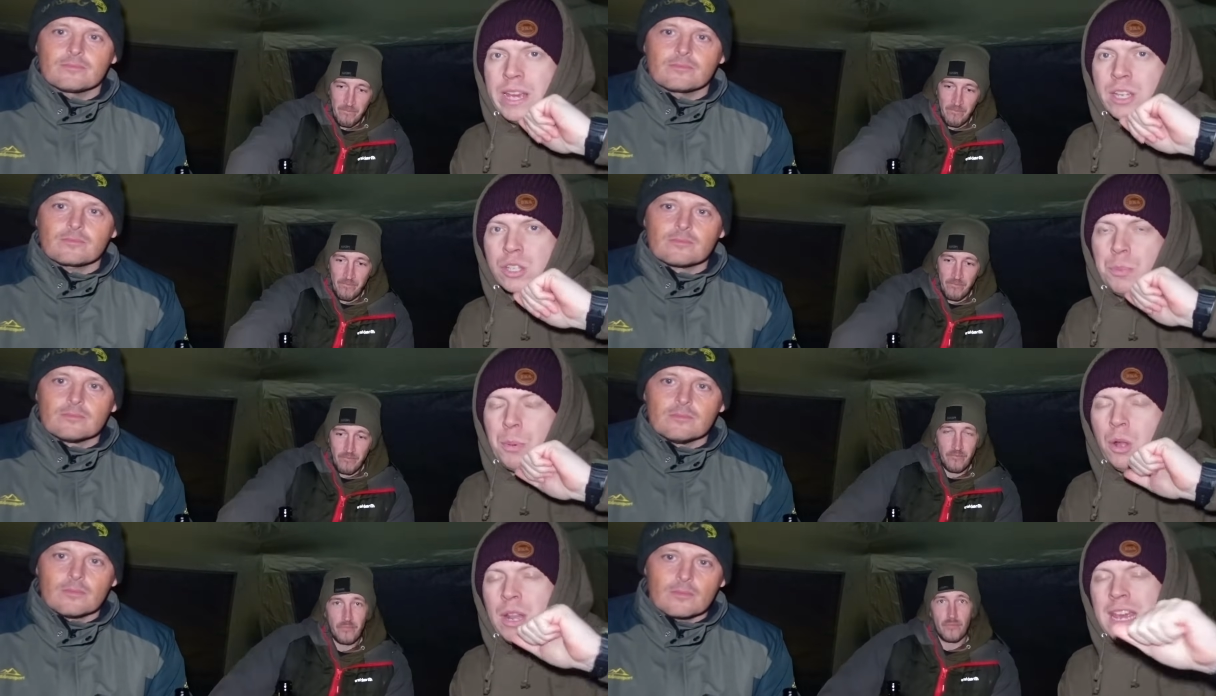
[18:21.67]
Speaker 1: hit us up
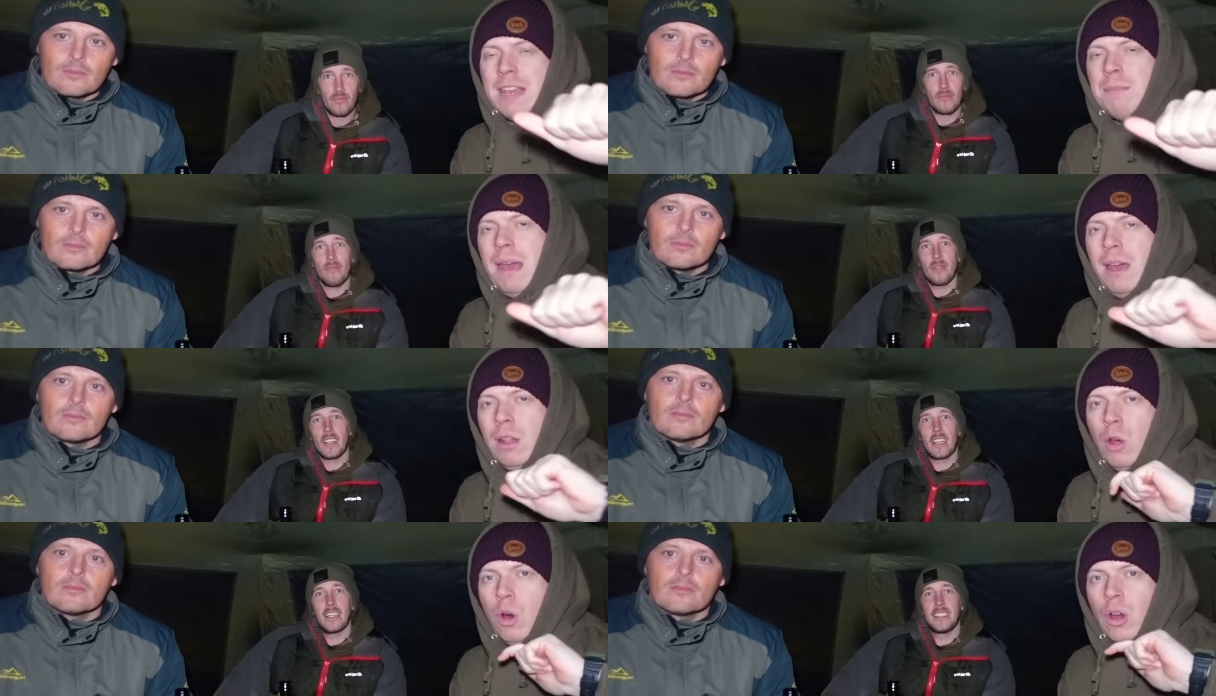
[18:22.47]
on email
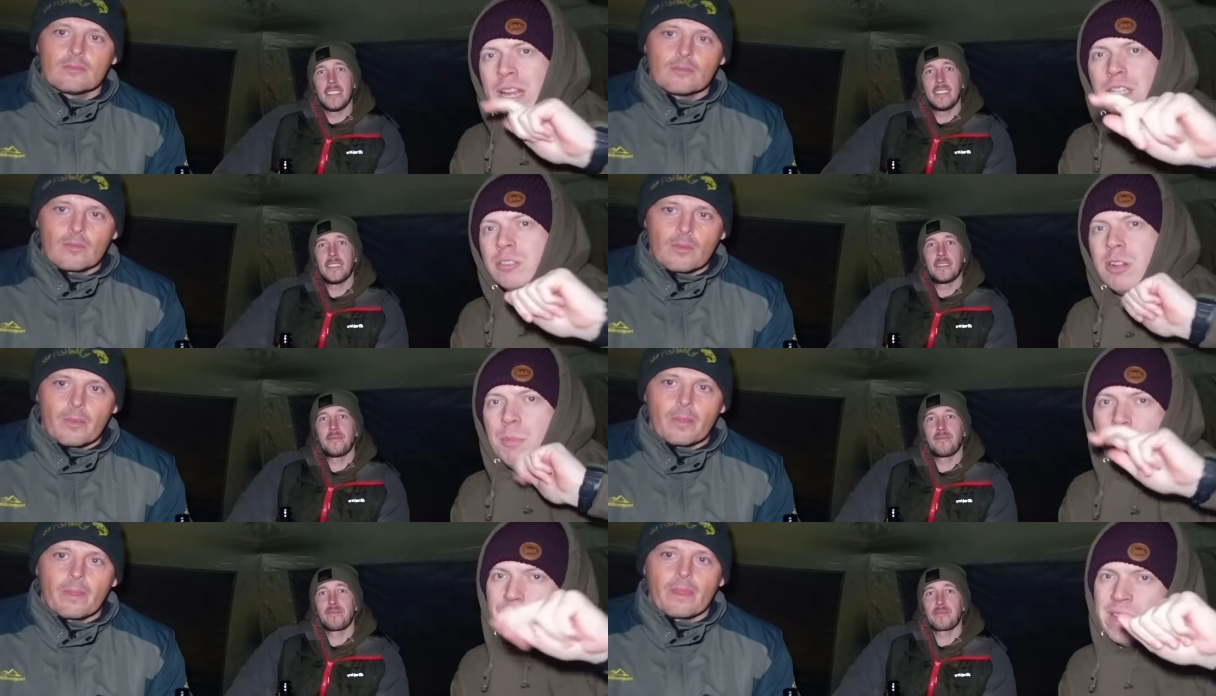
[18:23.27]
or Instagram
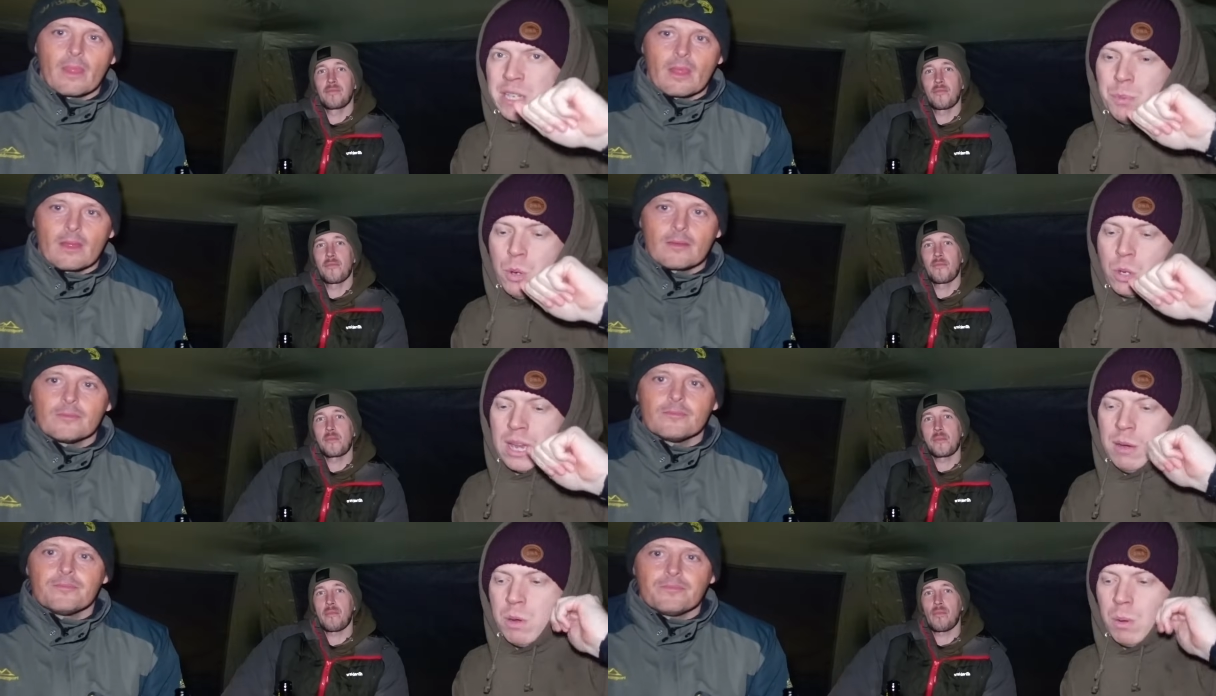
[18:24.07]
or Facebook,
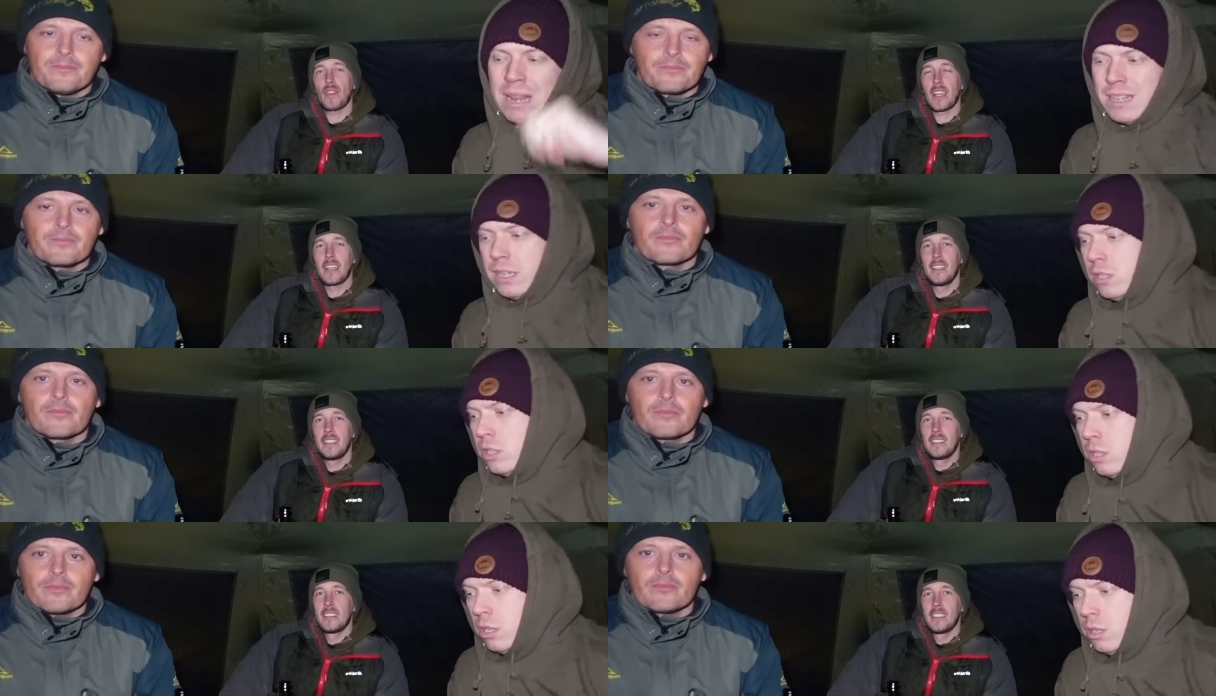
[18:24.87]
and we will add it to
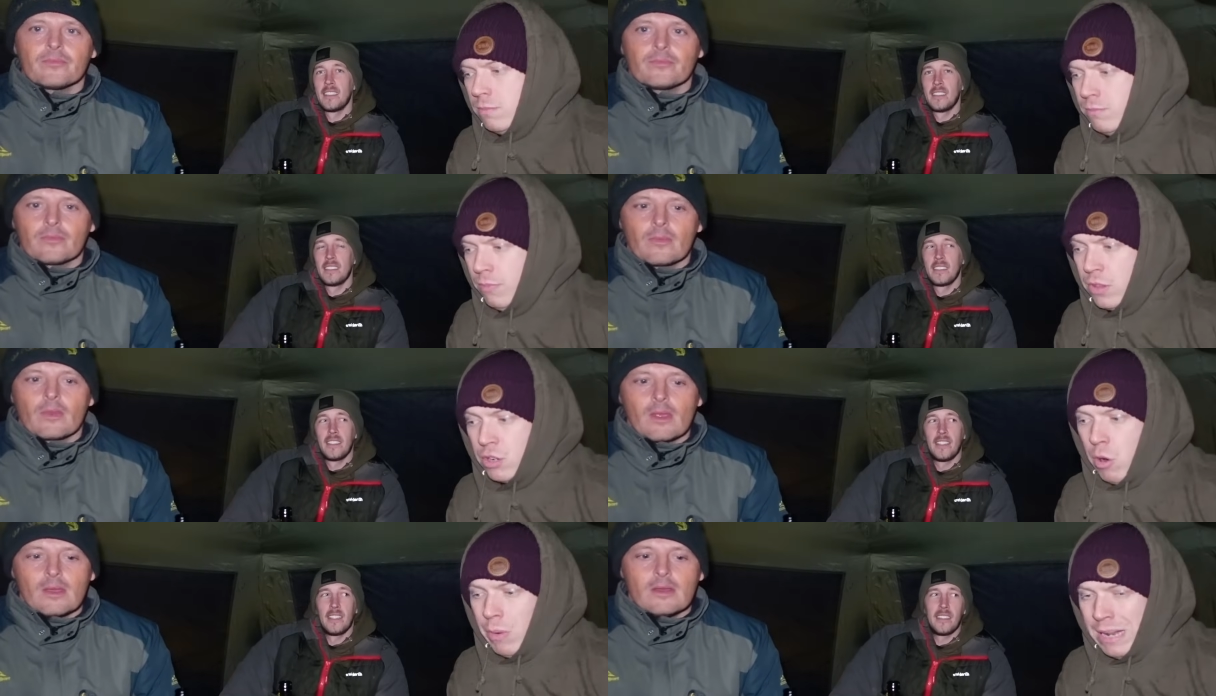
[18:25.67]
the, the
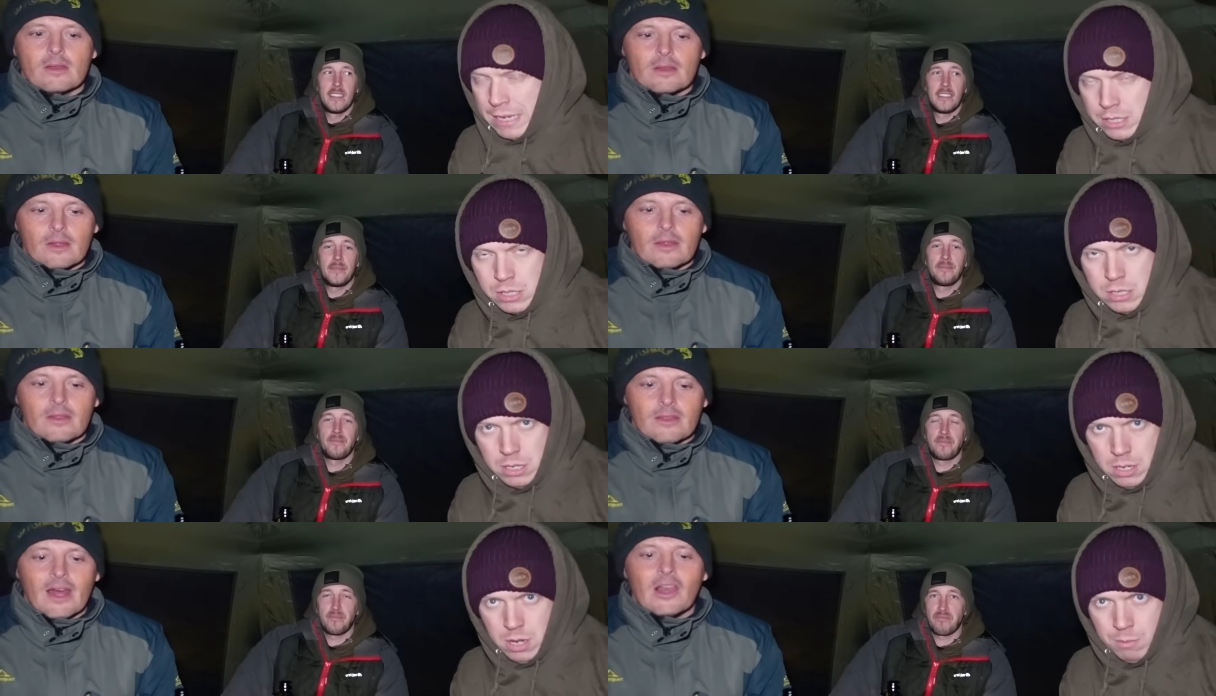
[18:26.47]
growing list.
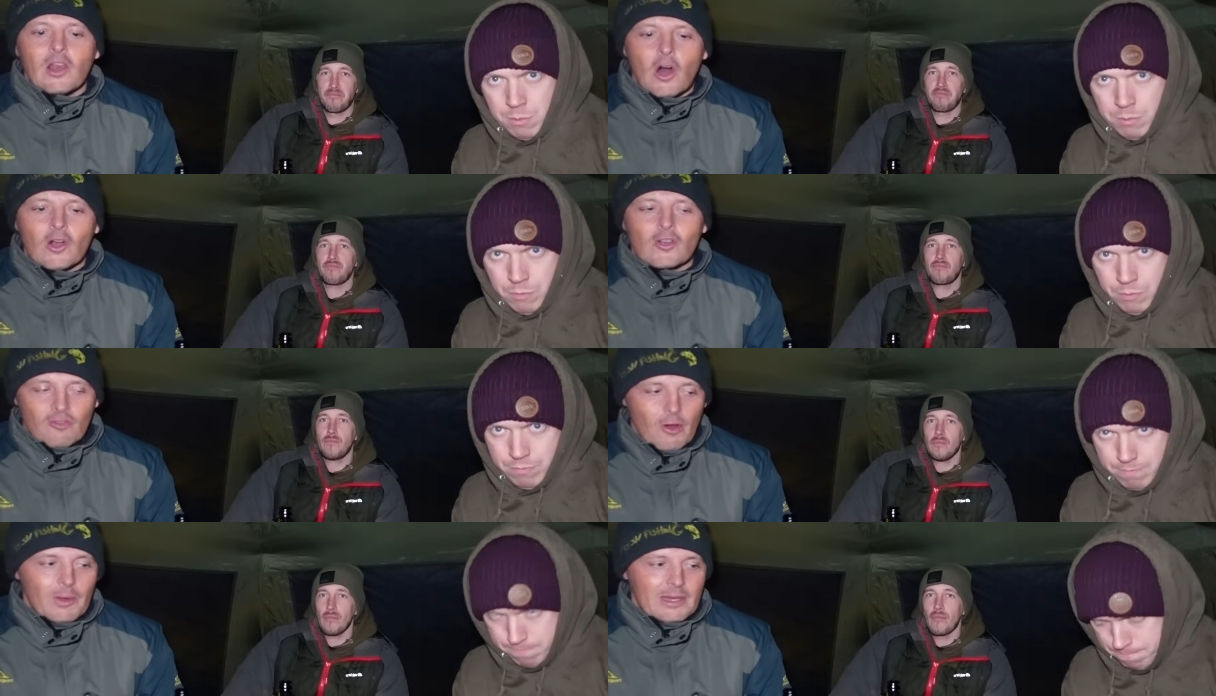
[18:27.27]
That long
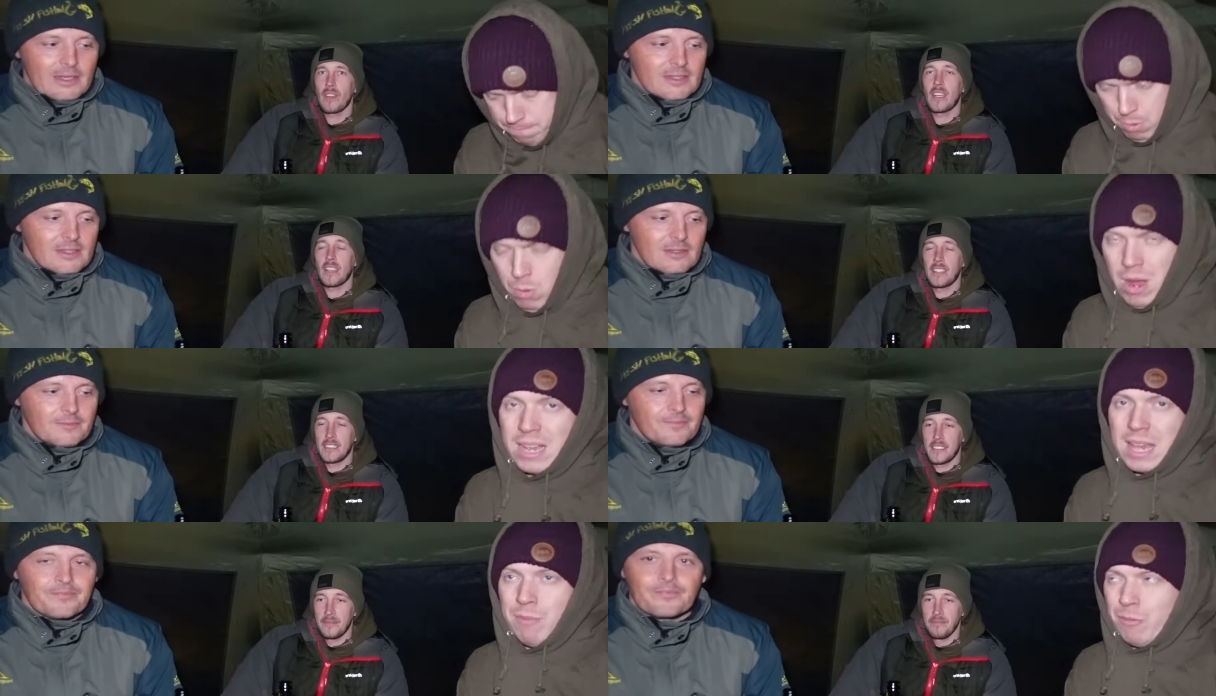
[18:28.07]
growing list. But we are
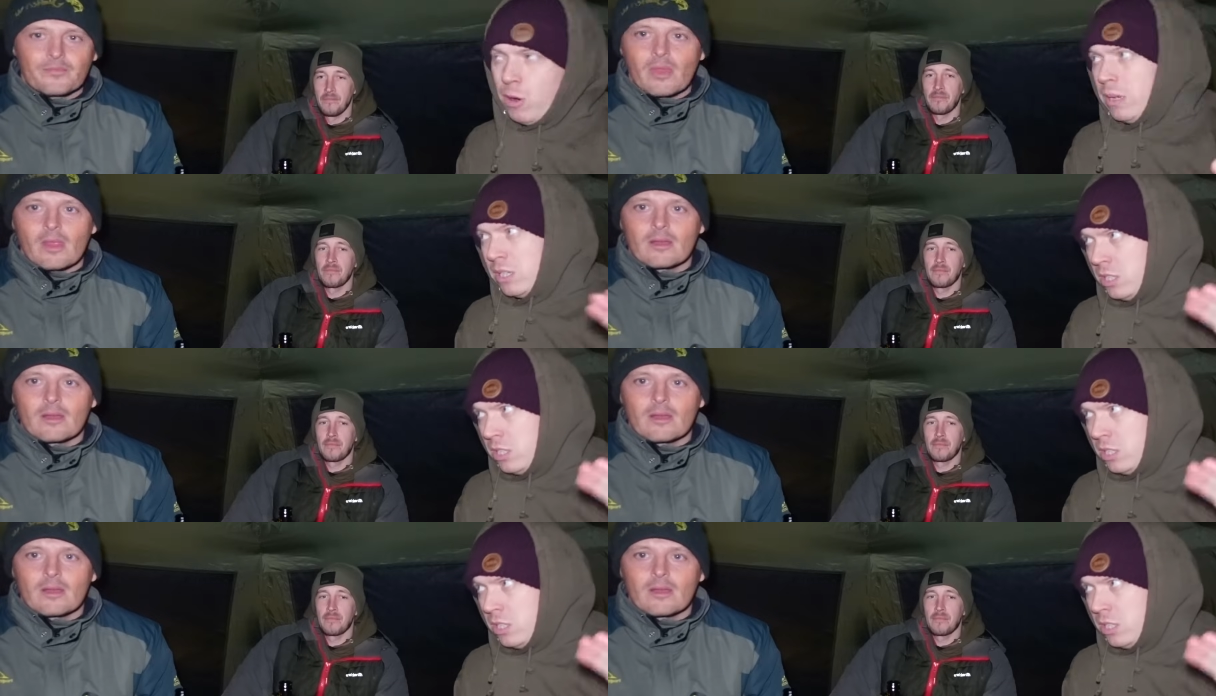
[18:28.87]
getting through it